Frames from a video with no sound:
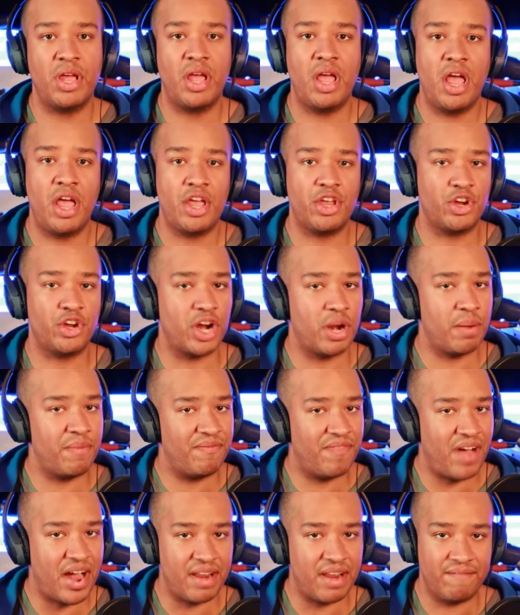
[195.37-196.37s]
you're going to
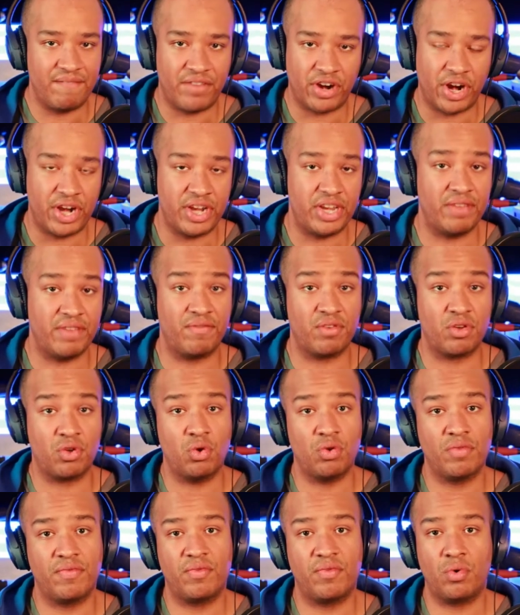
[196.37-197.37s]
find it very difficult
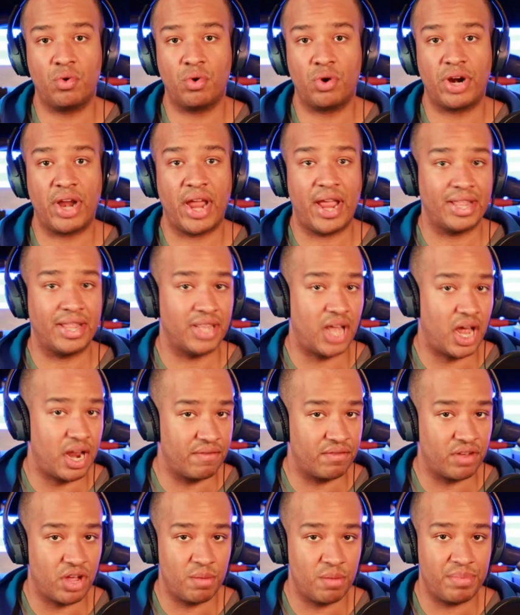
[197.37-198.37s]
for a lot of
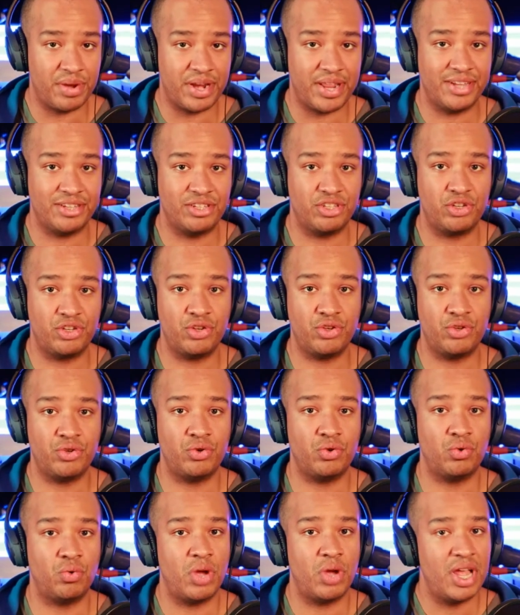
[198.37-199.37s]
companies
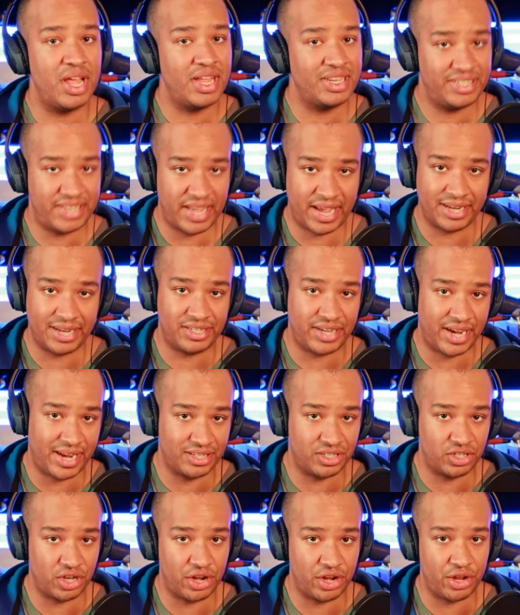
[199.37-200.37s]
to take a chance
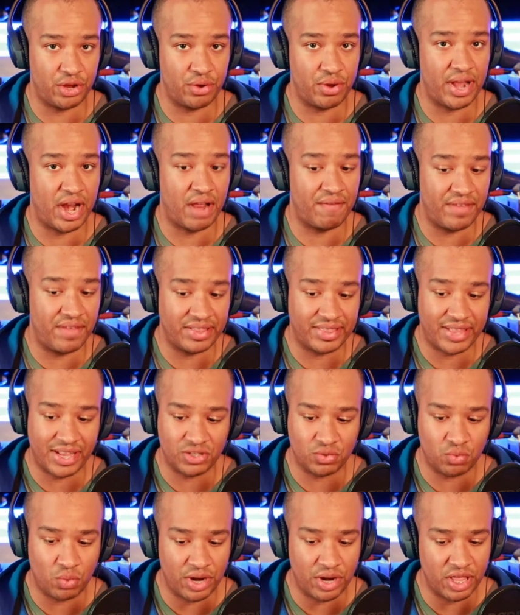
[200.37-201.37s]
on you. And I think that's
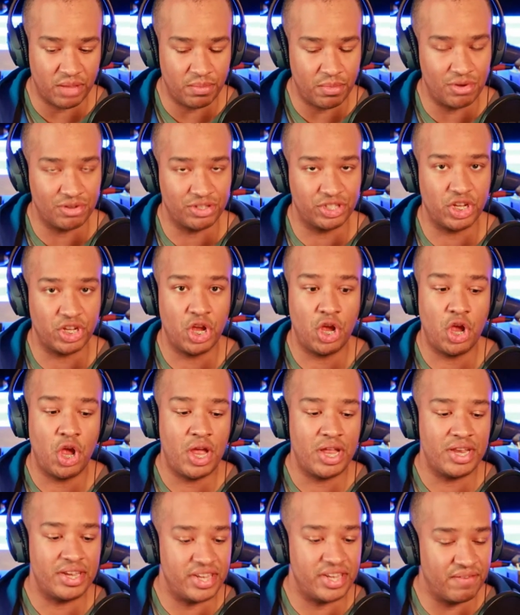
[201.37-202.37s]
one of the most
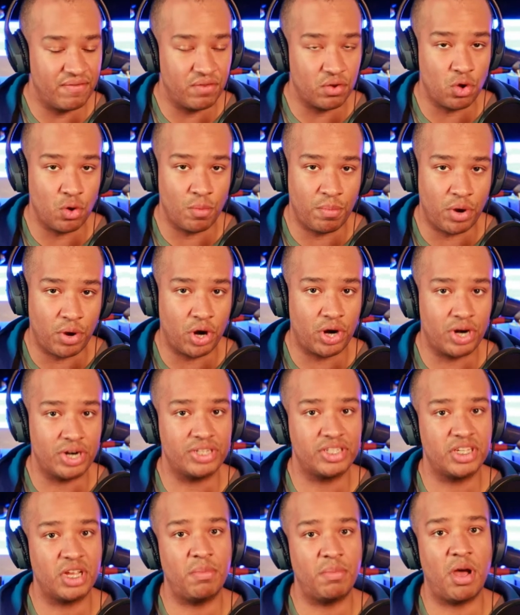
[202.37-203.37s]
difficult parts
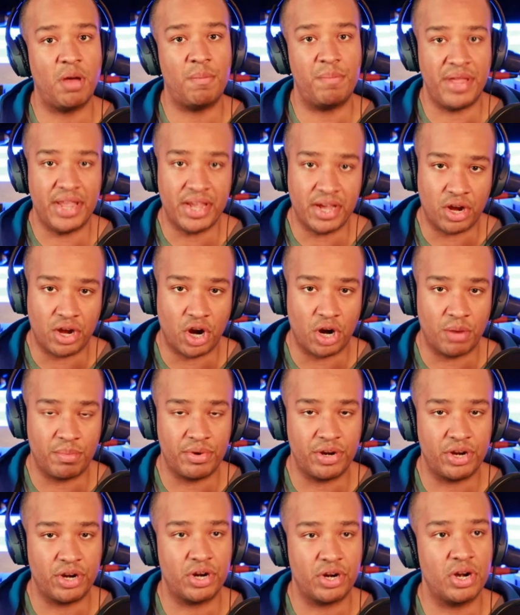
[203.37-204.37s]
about being a
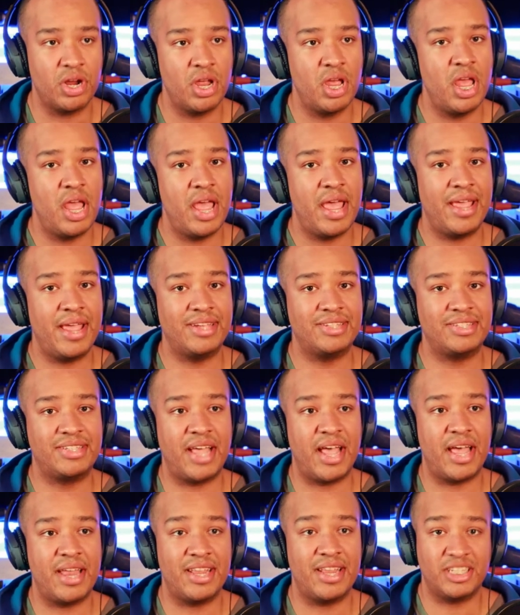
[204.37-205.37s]
carpenter is
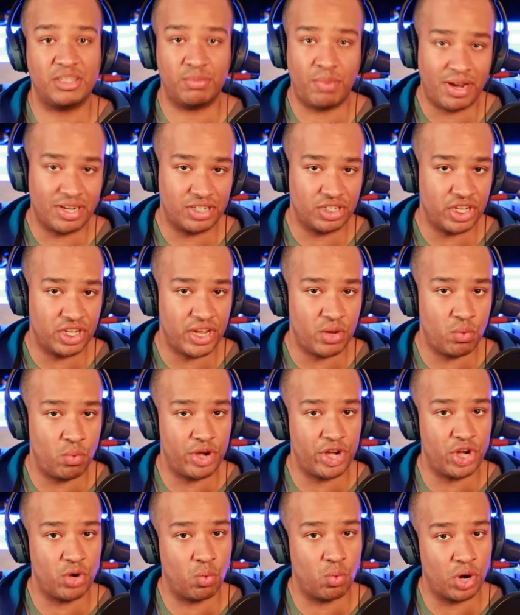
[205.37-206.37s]
that especially when
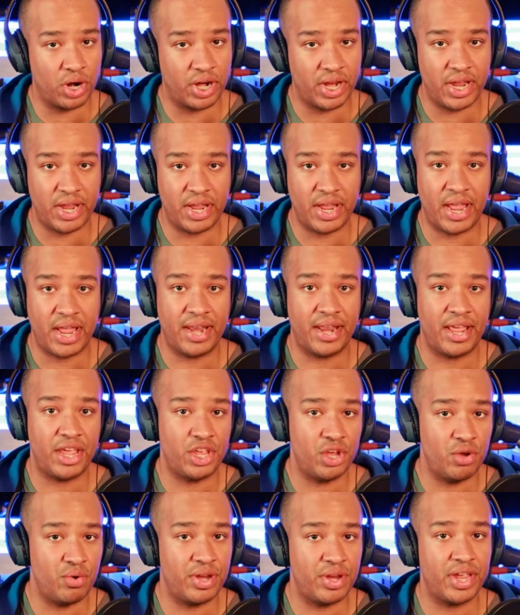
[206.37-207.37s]
you're working in a
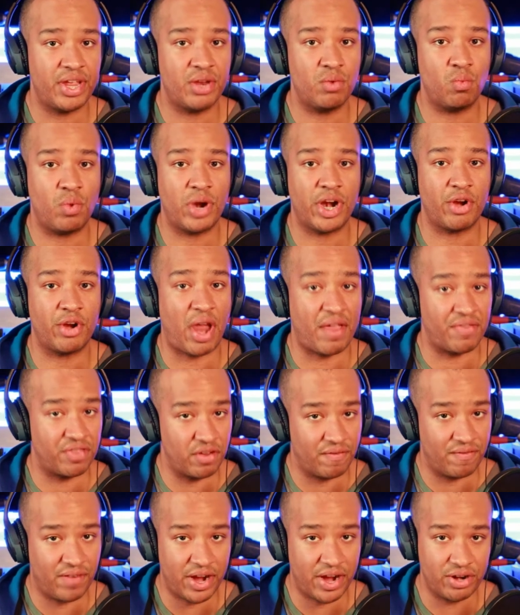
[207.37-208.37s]
union where you have to
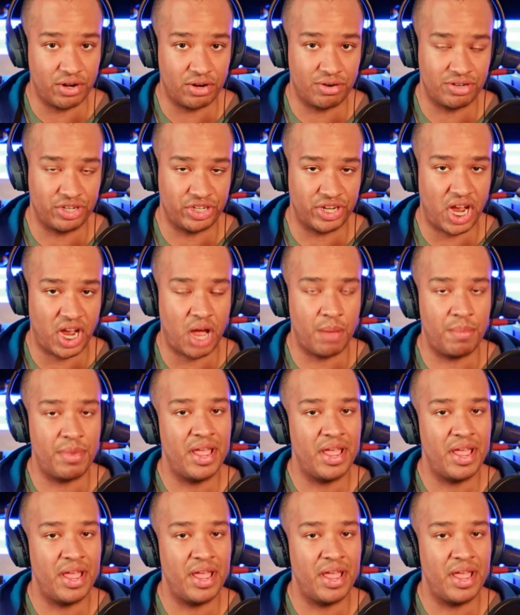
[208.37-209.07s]
find your own job,